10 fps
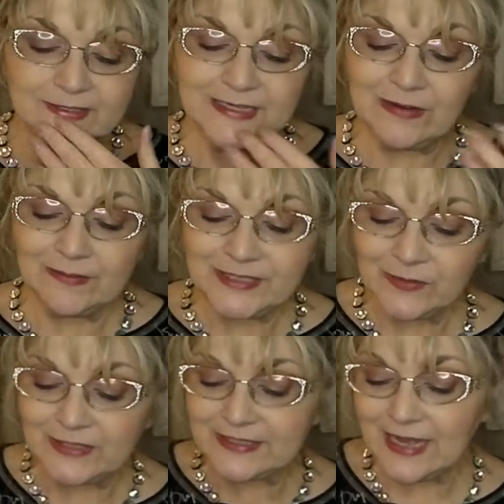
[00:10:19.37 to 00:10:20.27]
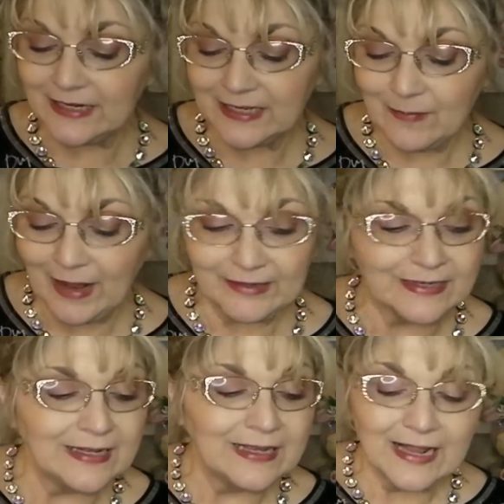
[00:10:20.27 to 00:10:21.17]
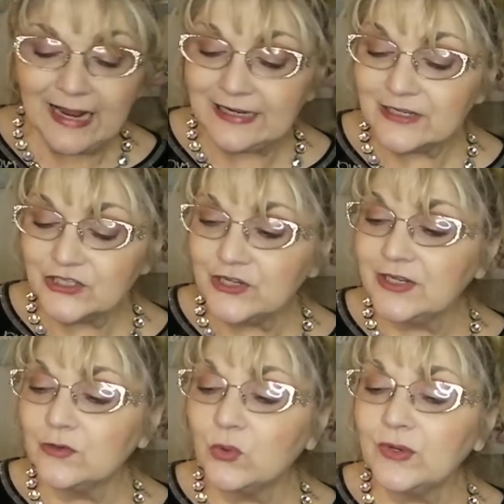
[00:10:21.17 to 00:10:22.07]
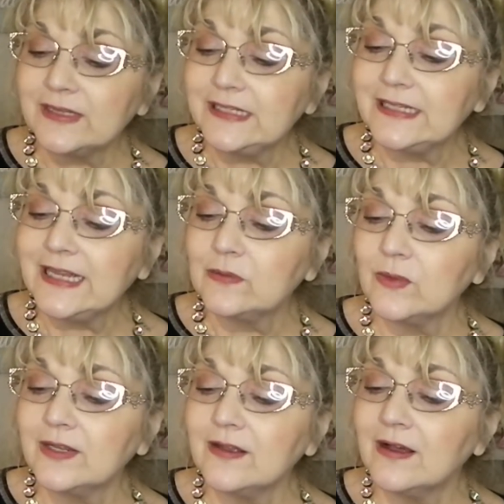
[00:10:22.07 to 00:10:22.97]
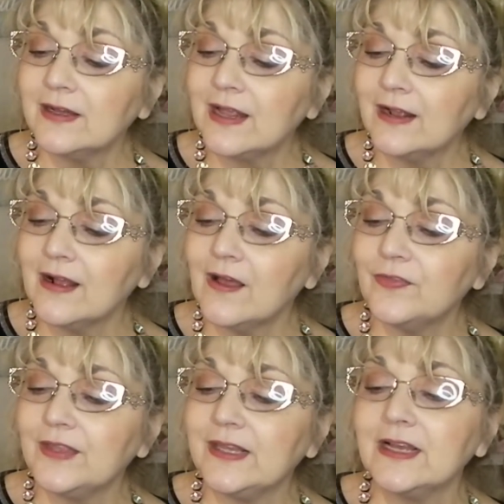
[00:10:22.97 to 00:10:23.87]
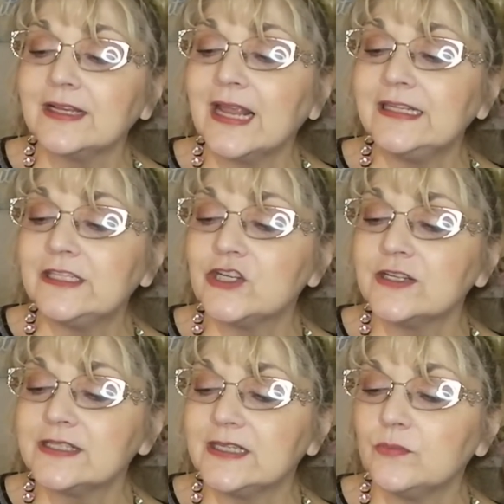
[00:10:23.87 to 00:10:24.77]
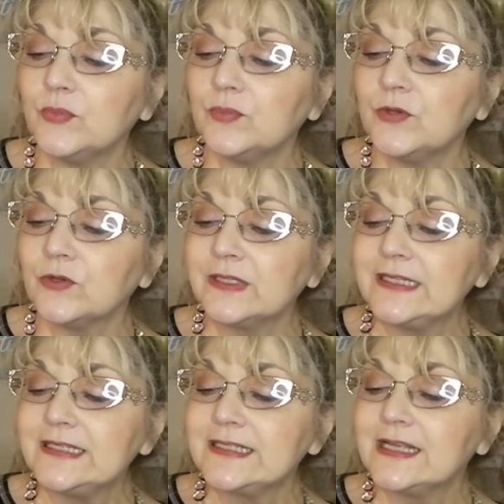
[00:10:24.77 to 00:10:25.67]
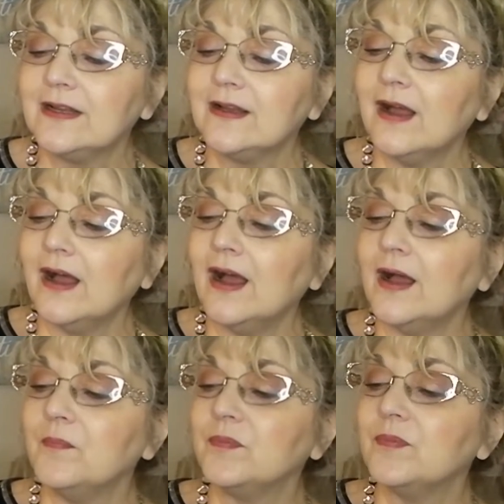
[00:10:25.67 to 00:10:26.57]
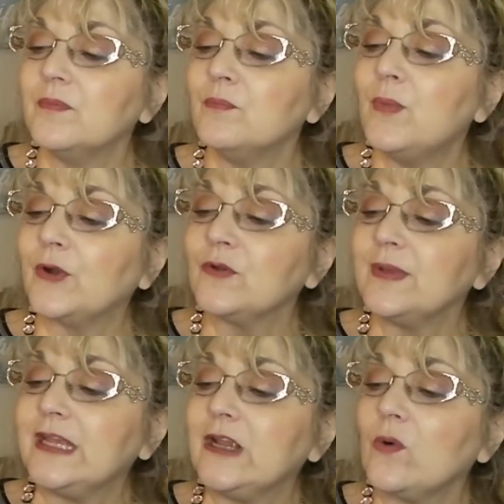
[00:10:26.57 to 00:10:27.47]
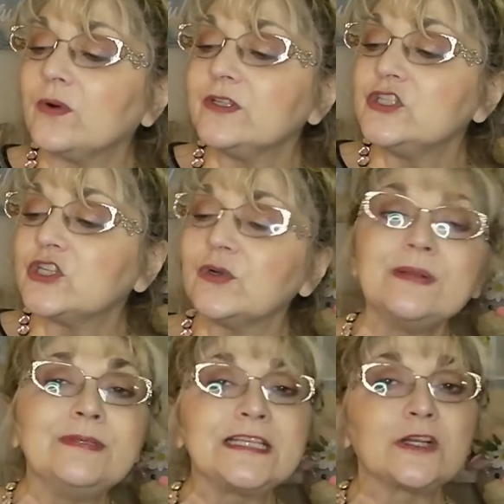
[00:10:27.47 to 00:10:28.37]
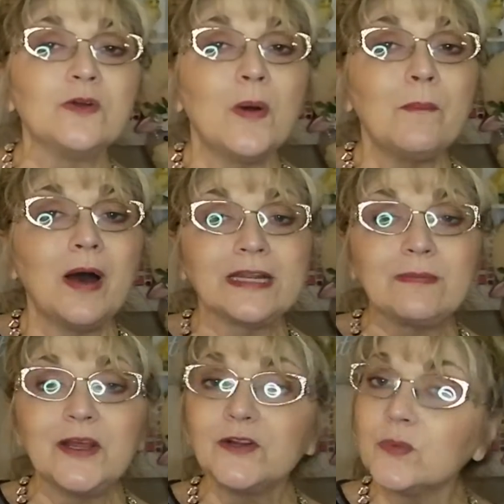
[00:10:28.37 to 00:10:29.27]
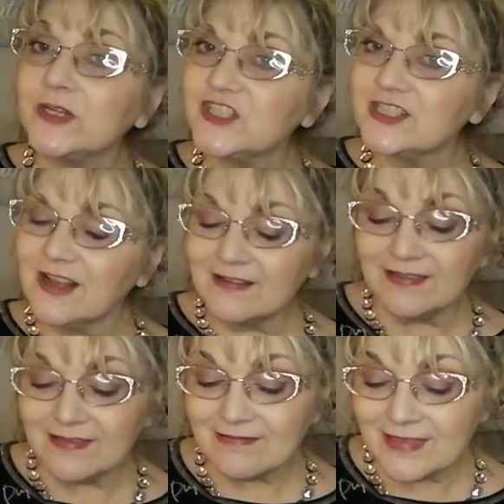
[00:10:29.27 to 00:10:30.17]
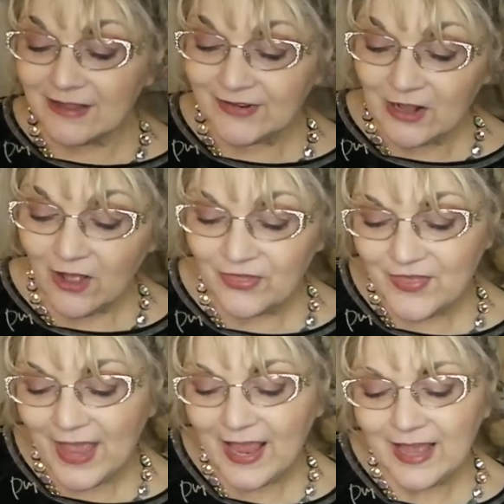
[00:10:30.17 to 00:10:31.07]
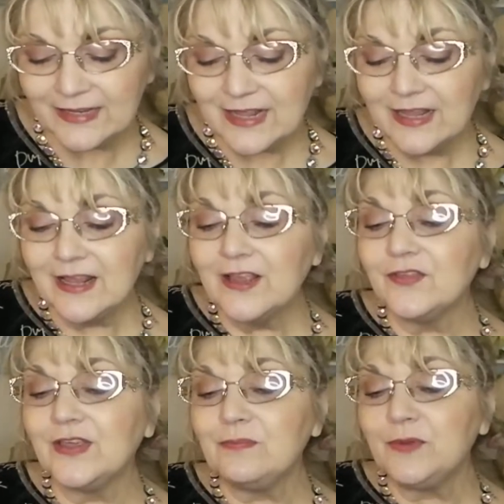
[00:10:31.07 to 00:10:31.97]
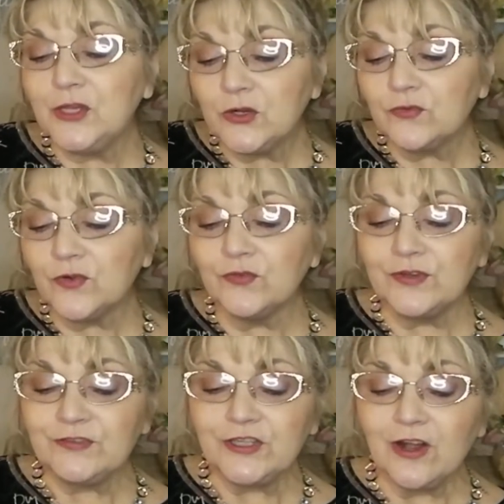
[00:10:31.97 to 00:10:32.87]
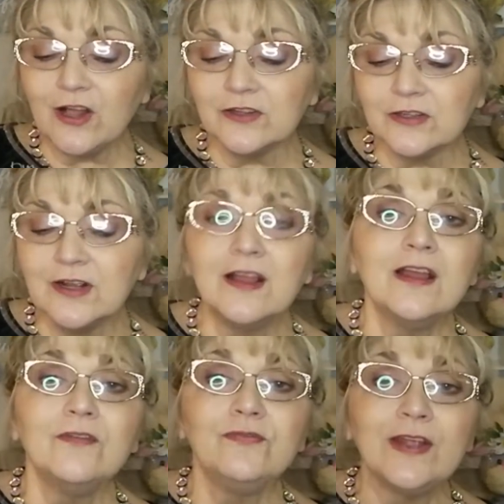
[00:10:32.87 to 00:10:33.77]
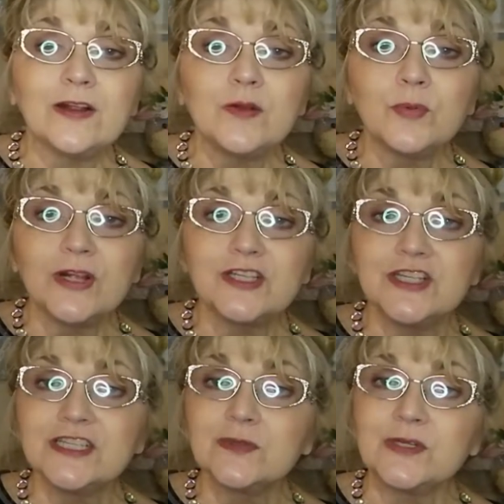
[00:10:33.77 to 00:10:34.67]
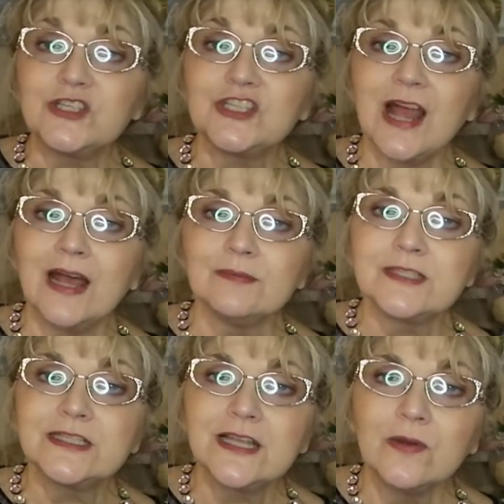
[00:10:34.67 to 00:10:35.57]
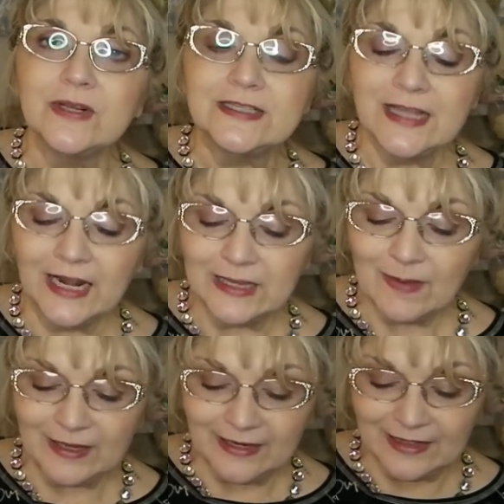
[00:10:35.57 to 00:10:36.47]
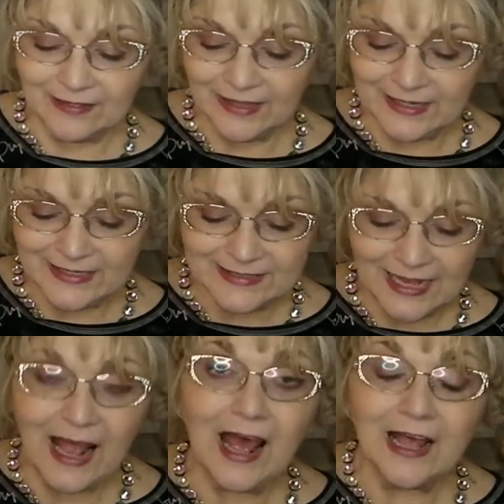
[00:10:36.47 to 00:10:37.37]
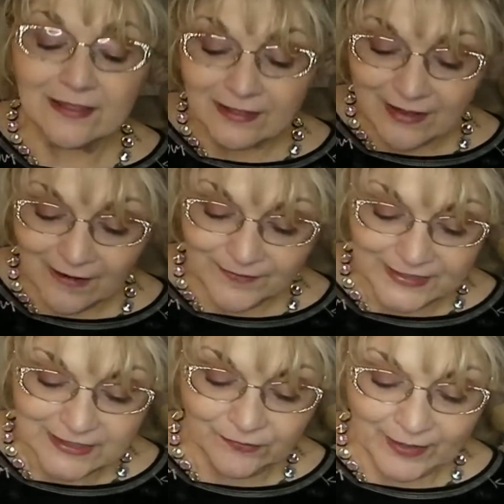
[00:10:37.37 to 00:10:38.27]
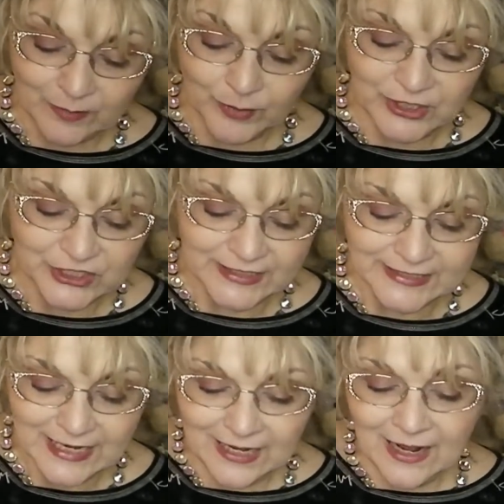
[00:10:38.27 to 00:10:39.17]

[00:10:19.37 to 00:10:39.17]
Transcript: So I'm so excited about it. And I'll show you quickly again what I got. I got the uh, Kandee Johnson and Purlisse um, Butter Me Orange Creamsicle Body Butter, which loving on that. The beautiful $50 Farrow brushes, which I'm so excited about getting these. I love these Farrow brushes.